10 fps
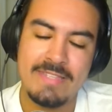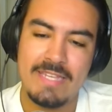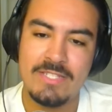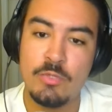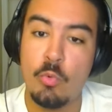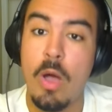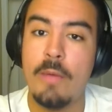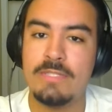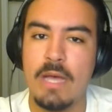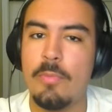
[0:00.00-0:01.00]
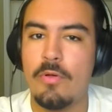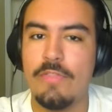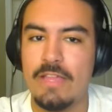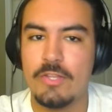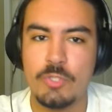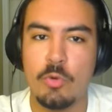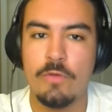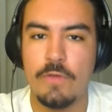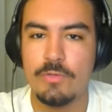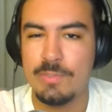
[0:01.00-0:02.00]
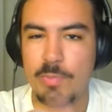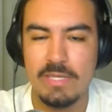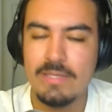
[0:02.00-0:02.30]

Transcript: like double the electoral votes. But